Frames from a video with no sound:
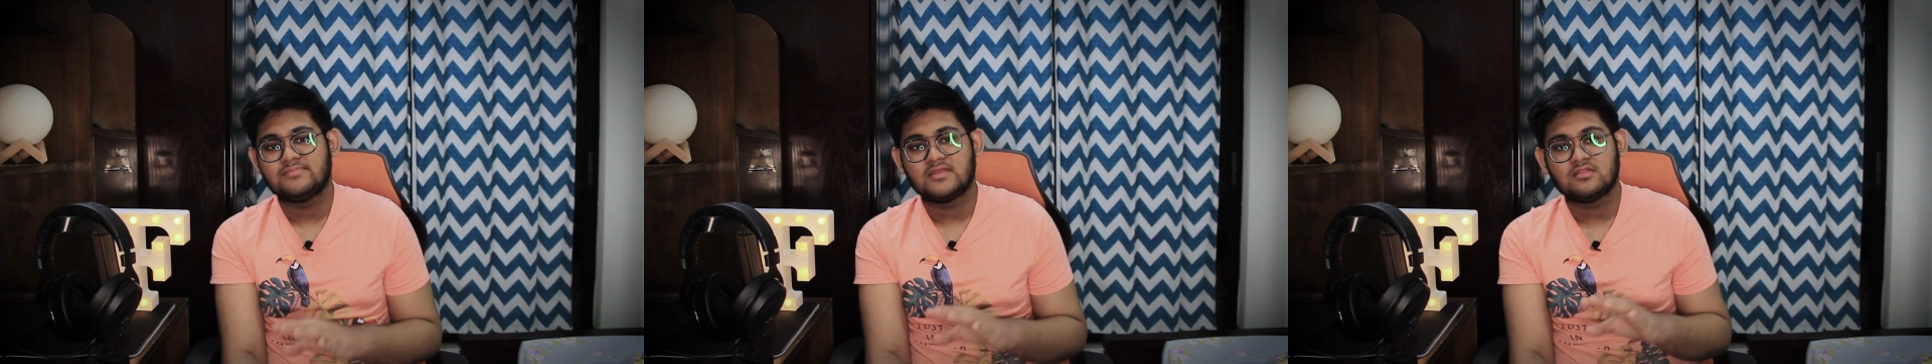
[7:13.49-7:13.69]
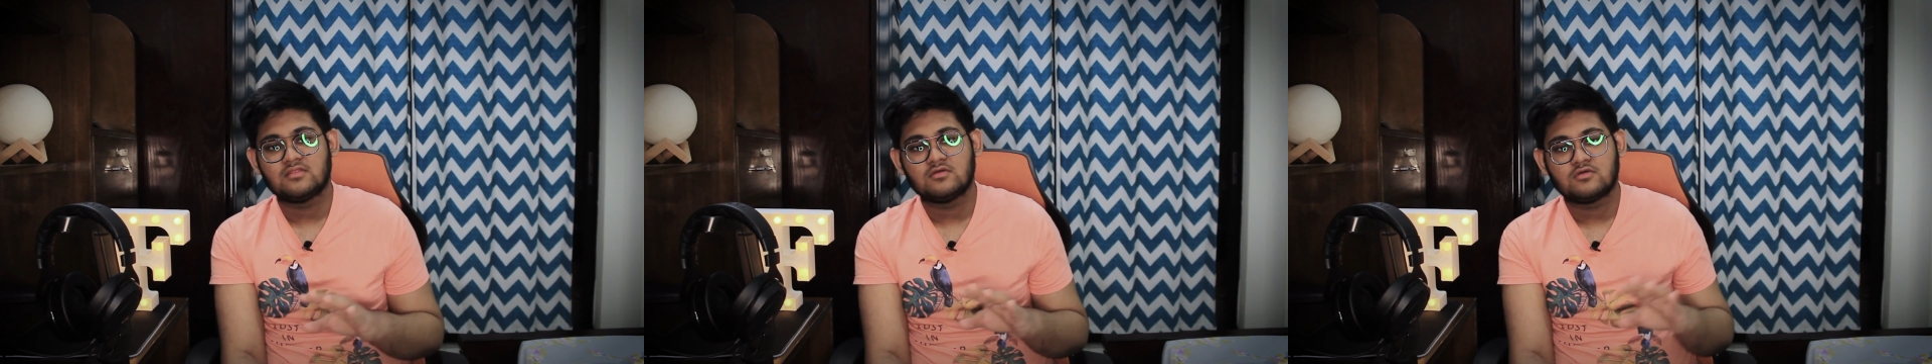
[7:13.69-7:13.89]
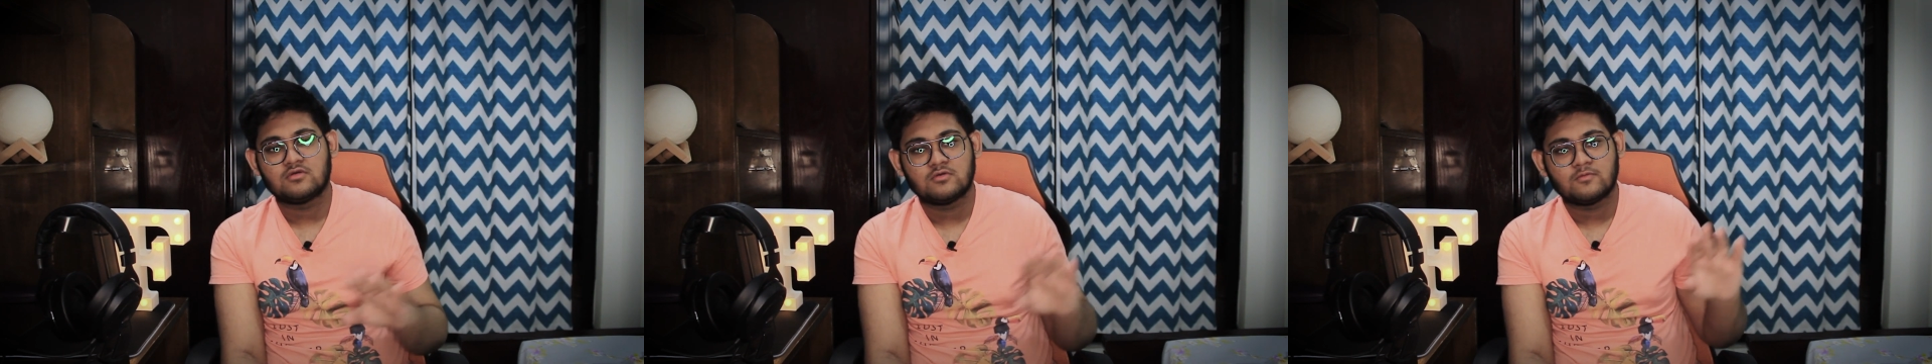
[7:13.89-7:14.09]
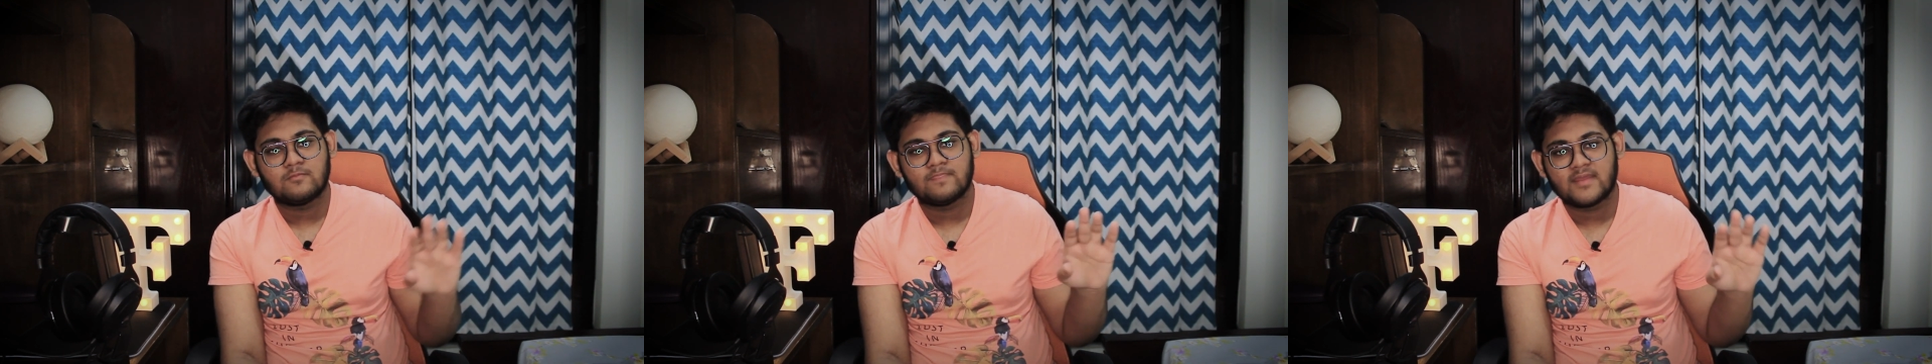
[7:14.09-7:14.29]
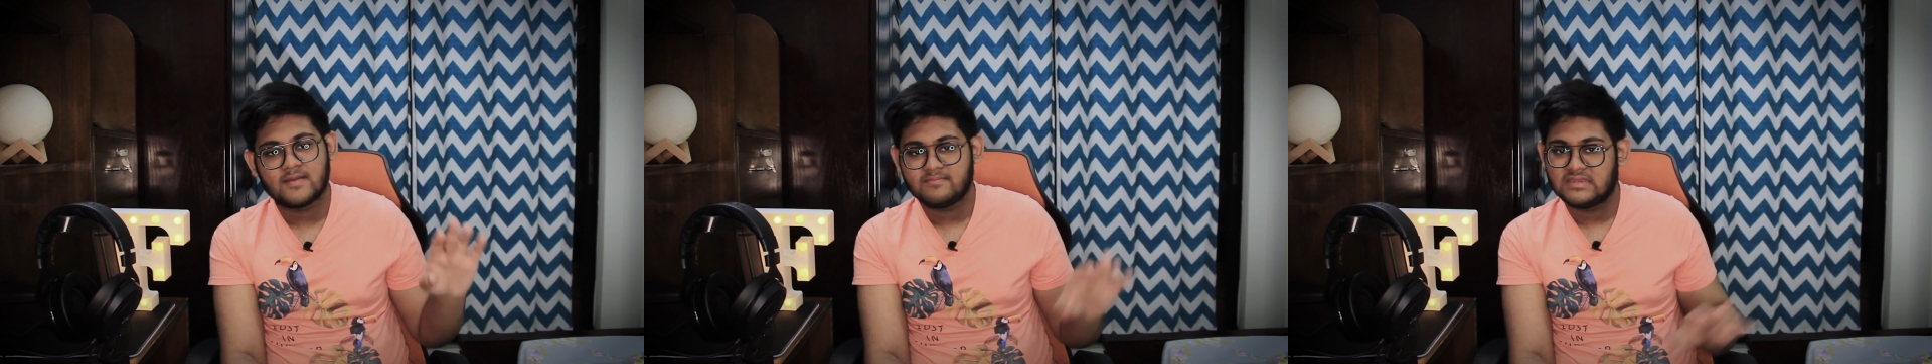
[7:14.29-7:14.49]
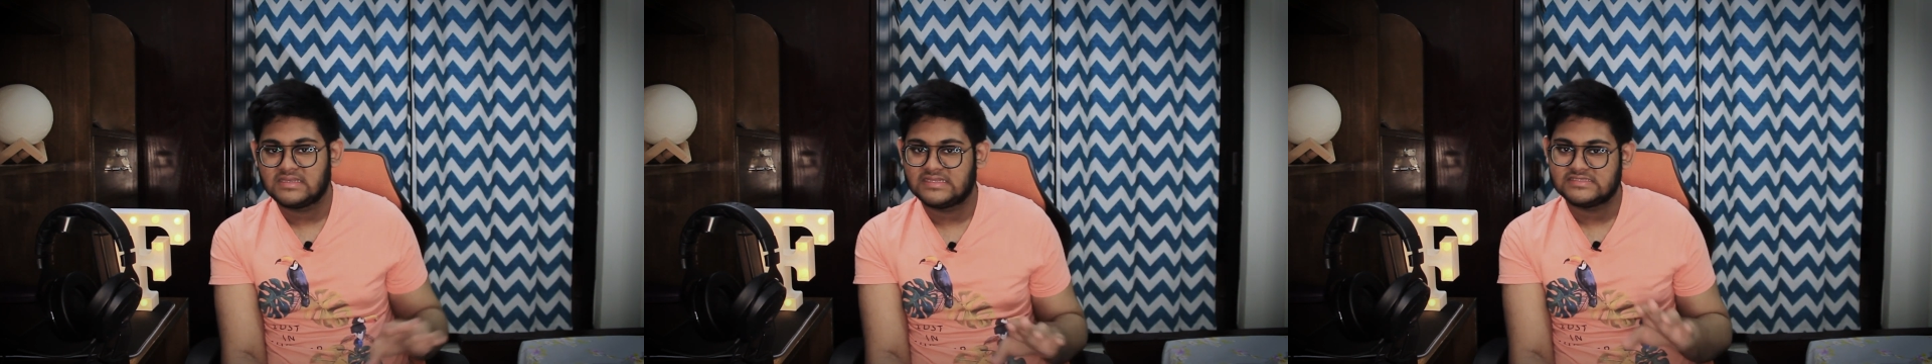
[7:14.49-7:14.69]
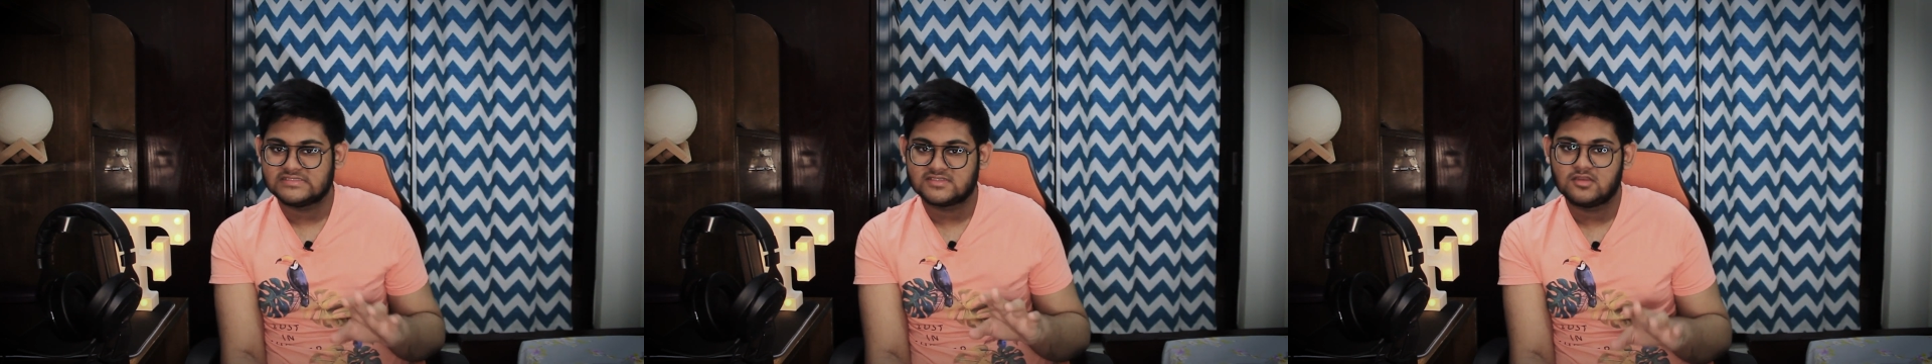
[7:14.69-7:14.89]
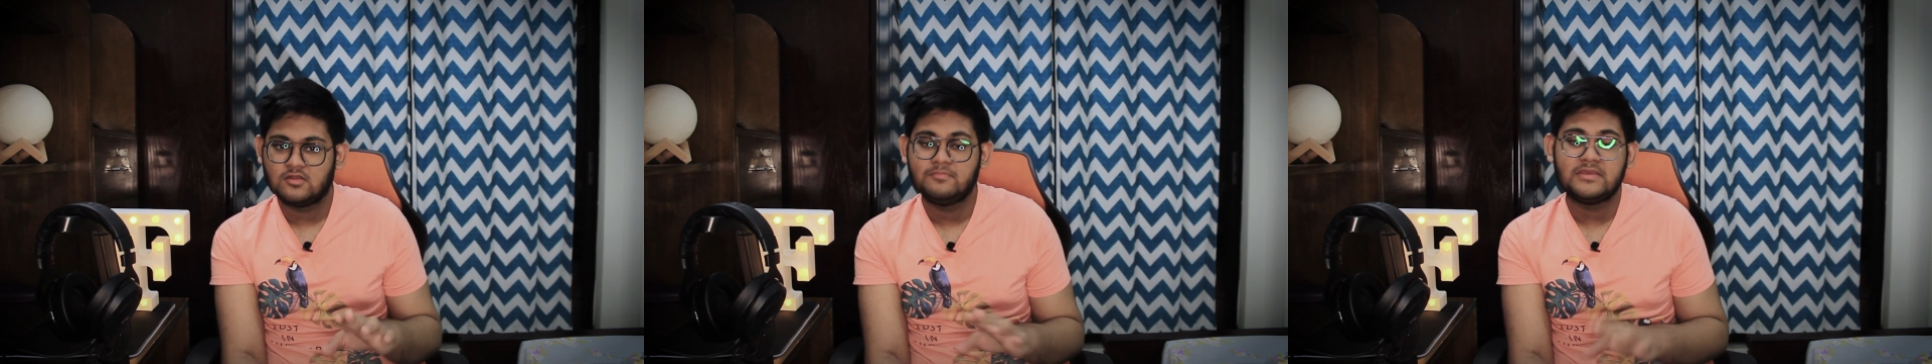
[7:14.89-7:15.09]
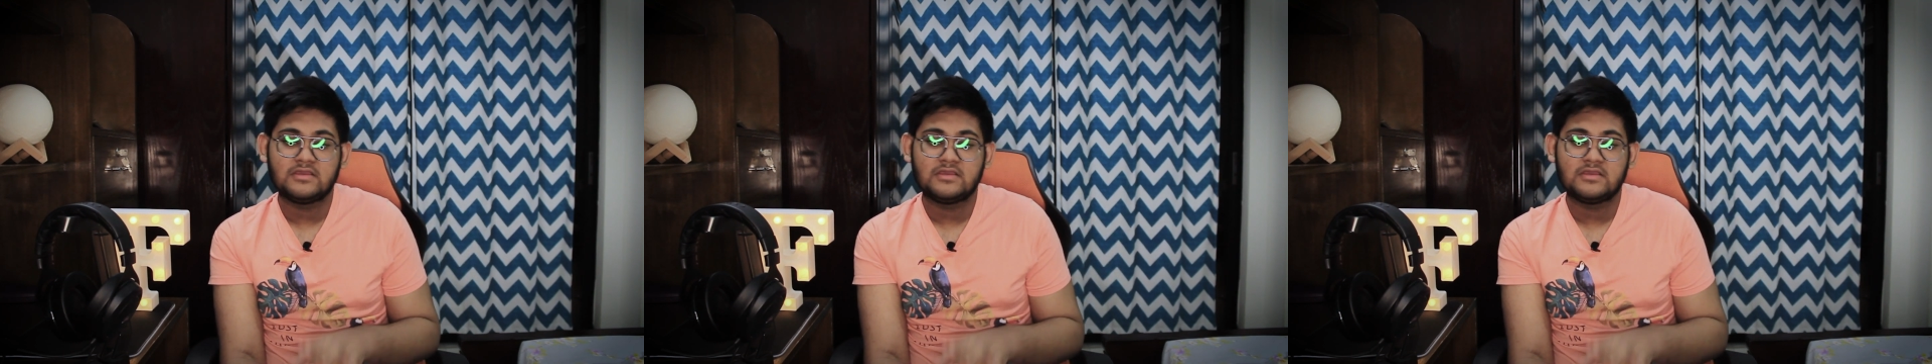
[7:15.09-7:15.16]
even though the mid is low,